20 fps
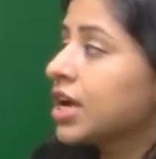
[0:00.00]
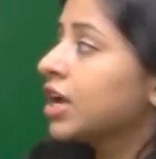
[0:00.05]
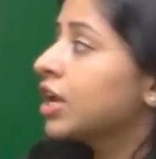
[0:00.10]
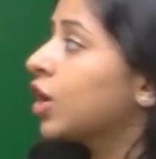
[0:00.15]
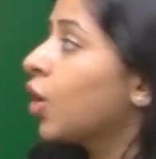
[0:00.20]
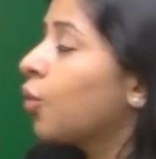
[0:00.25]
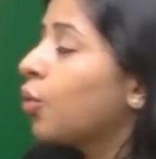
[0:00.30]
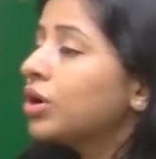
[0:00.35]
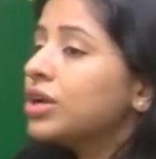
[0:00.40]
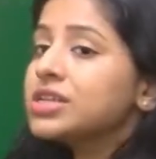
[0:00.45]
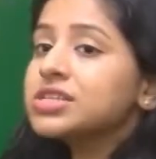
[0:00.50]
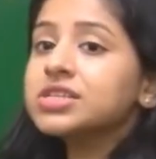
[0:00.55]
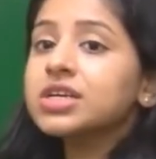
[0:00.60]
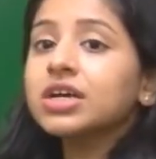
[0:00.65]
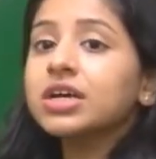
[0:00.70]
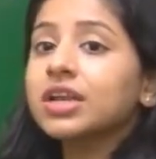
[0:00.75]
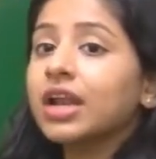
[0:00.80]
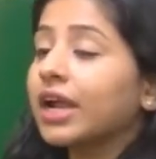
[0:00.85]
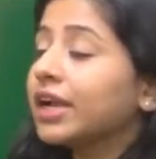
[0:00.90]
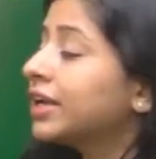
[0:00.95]
Now what is the
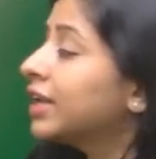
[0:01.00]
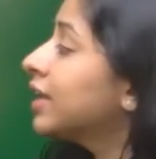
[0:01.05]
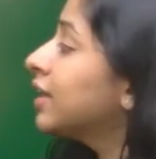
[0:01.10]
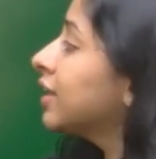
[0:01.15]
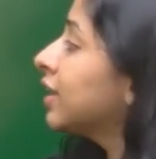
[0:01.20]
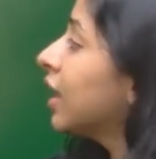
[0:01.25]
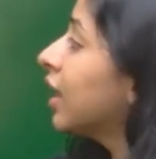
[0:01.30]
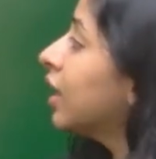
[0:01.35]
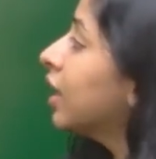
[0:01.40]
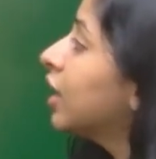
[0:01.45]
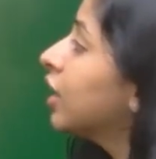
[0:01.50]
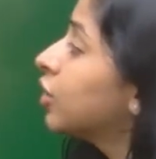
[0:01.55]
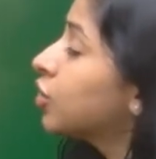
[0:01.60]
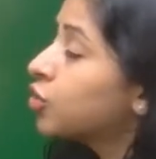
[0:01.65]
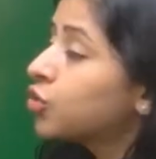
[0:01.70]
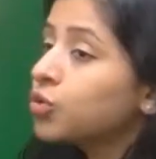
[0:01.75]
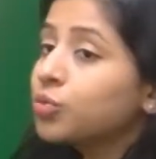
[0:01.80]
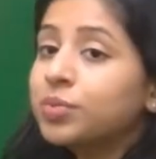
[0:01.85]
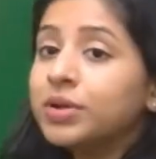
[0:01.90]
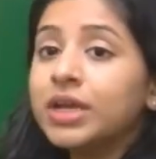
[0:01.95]
criteria
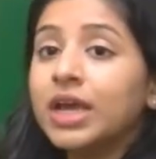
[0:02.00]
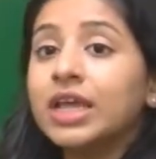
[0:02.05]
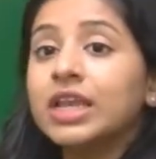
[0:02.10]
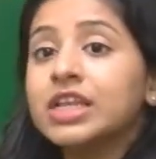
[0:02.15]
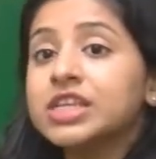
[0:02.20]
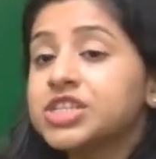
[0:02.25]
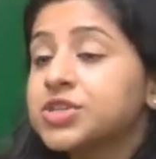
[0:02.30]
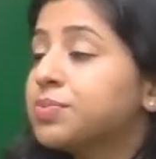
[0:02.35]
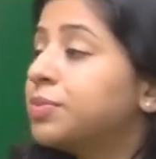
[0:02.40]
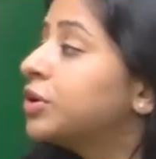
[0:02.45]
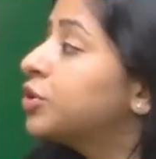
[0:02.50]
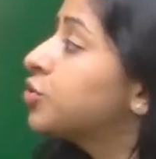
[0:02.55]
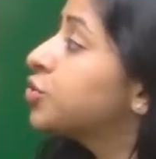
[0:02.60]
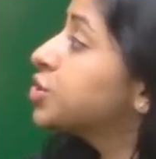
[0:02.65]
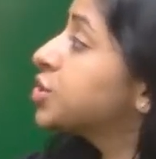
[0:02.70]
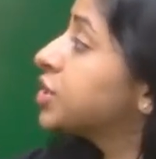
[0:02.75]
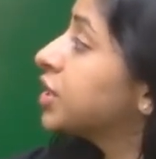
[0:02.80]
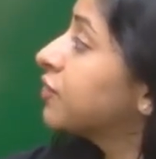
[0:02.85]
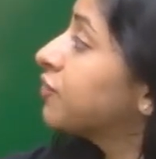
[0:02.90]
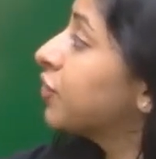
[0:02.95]
to be eligible to
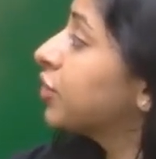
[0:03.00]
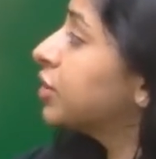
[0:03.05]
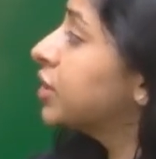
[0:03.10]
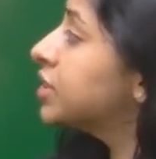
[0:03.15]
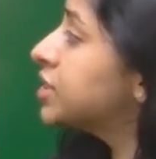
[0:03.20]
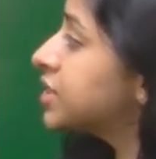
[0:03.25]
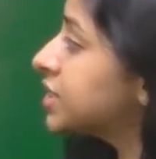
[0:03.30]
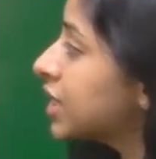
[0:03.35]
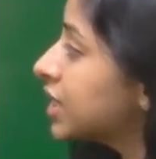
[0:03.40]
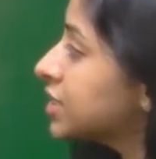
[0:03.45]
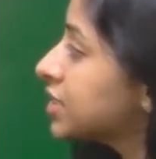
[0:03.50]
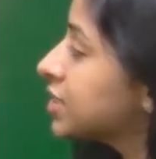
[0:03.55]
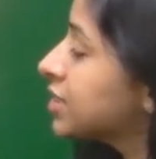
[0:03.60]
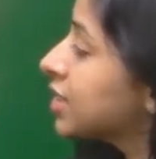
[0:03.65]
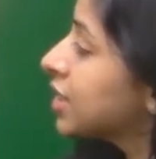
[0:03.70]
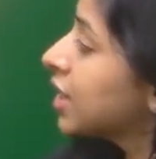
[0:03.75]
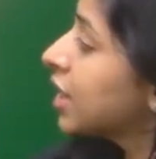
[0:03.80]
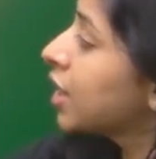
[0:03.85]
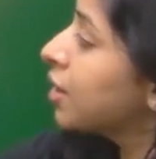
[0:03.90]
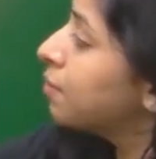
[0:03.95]
sit for this test?
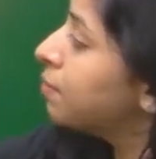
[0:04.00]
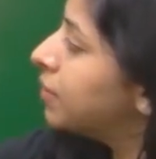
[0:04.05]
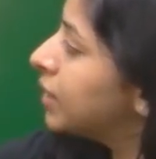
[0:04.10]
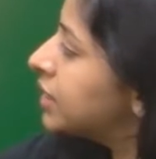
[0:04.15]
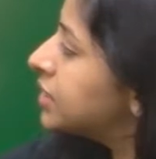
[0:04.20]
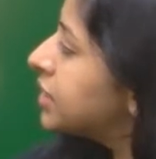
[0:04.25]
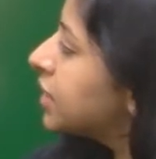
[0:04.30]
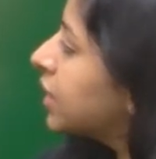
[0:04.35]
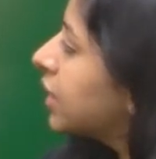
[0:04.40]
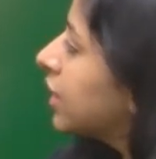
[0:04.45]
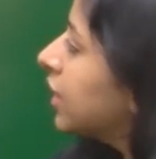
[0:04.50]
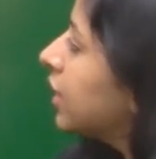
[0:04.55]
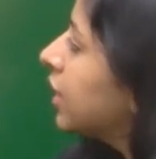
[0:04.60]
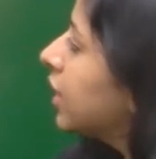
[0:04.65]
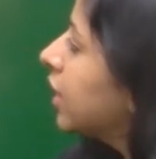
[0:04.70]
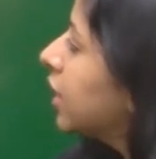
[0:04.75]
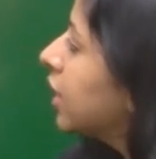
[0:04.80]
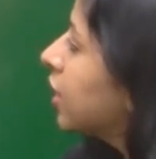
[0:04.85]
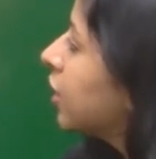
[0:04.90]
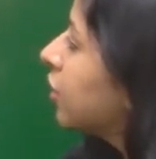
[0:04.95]
Basically,
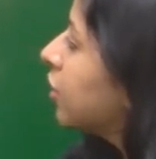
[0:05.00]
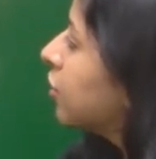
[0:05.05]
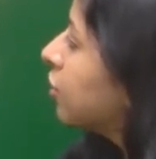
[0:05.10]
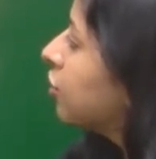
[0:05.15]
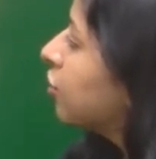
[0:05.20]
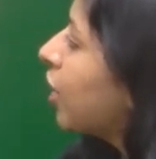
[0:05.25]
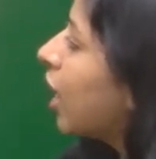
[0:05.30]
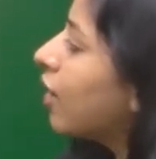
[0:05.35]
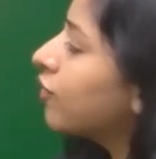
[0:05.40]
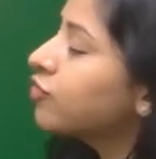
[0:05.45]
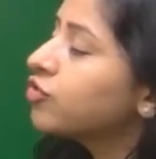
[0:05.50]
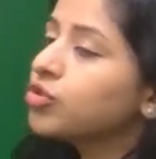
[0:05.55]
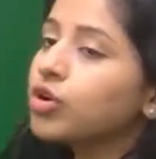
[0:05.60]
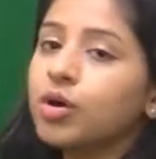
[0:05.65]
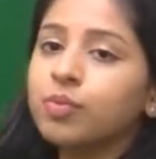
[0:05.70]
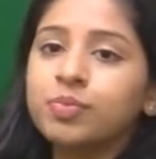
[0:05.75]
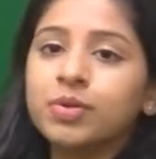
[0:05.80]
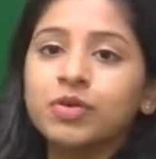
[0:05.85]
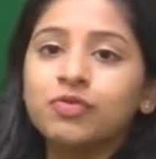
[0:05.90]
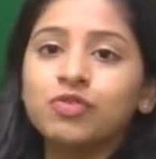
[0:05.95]
you have to
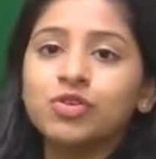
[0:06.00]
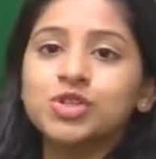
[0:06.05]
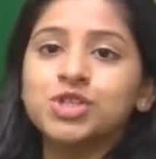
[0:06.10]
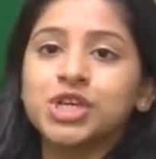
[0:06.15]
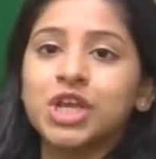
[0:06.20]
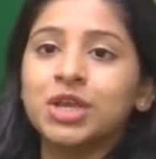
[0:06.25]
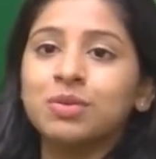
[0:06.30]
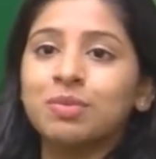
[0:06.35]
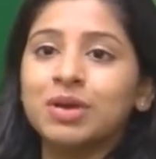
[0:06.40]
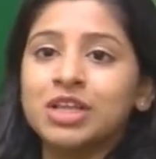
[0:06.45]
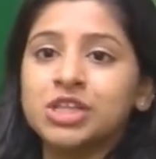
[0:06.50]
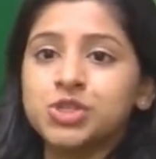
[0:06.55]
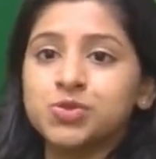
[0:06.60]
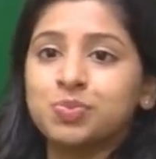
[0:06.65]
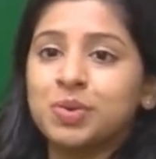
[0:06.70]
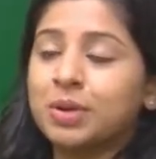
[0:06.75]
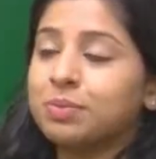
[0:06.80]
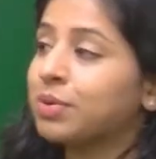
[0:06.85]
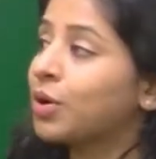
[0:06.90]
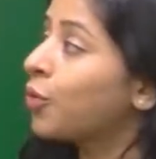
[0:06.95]
appear for JEE Mains
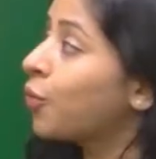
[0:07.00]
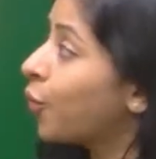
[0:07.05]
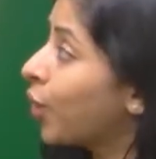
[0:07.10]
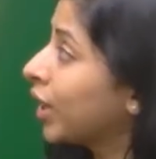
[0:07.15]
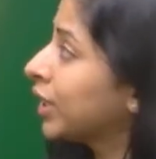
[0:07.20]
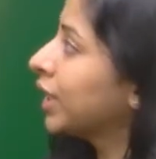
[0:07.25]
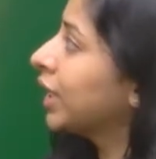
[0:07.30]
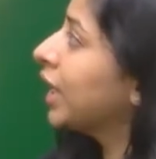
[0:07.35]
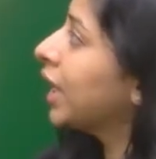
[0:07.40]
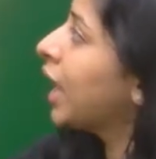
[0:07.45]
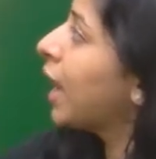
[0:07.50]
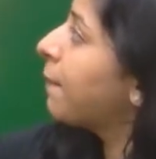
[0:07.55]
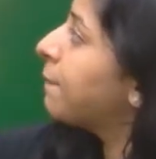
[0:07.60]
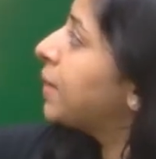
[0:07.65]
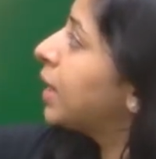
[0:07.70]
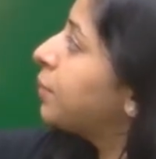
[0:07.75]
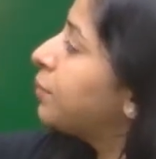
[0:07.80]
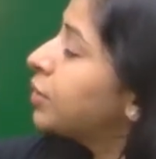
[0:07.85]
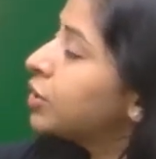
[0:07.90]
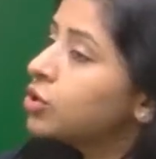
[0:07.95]
paper 1.
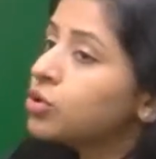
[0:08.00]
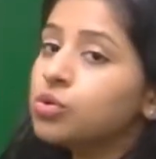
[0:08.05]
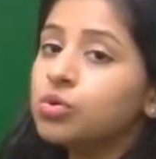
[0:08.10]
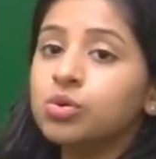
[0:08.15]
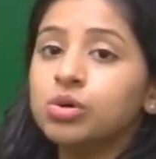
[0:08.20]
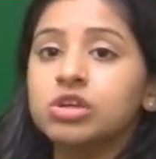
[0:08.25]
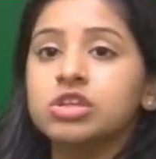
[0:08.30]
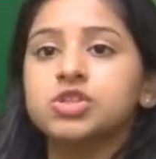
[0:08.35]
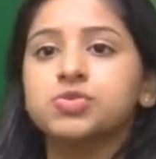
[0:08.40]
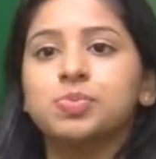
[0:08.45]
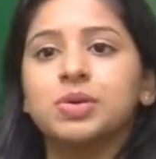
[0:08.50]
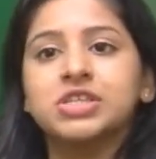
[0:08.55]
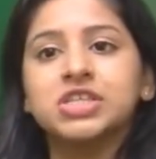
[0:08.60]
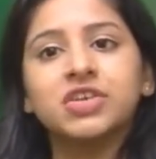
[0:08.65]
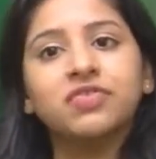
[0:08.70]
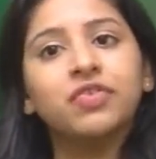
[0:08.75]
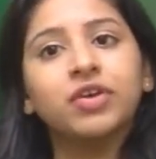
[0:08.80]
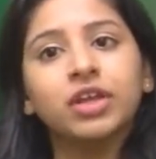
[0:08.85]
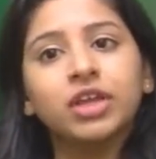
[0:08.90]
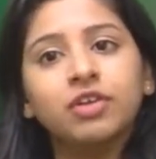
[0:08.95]
Paper 2 is
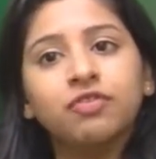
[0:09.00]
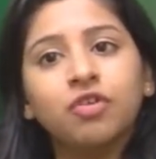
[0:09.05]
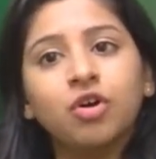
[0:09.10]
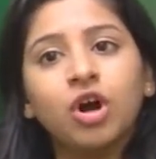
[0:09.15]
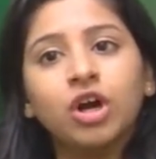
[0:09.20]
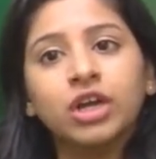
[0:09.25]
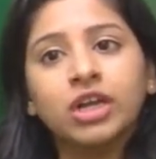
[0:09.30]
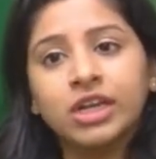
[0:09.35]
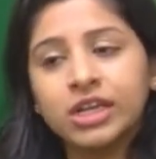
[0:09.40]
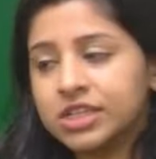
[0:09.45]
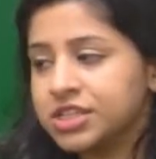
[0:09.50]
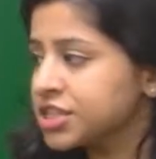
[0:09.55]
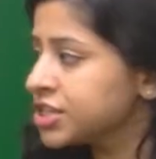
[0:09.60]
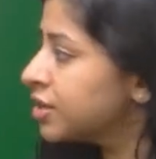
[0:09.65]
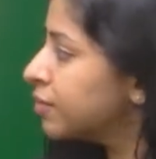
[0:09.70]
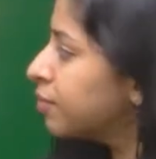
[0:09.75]
specifically for architecture,